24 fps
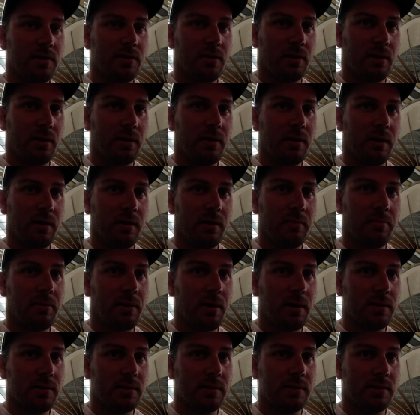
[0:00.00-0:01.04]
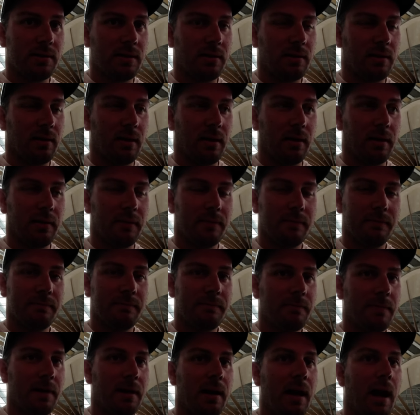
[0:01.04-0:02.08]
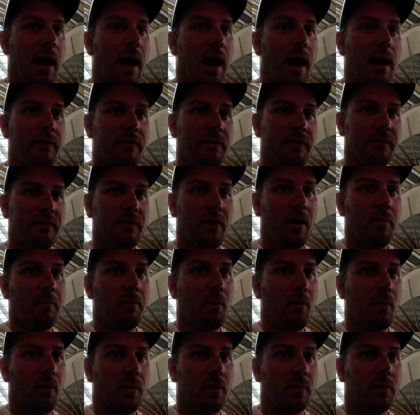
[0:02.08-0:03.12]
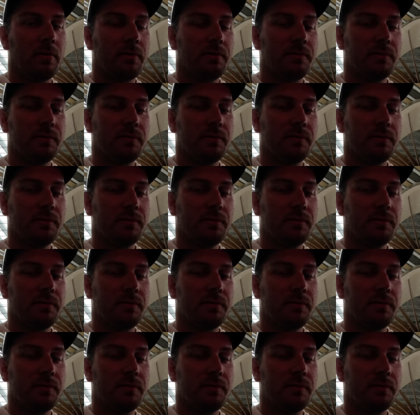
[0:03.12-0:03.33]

You can cut your prices in like in half, if not more.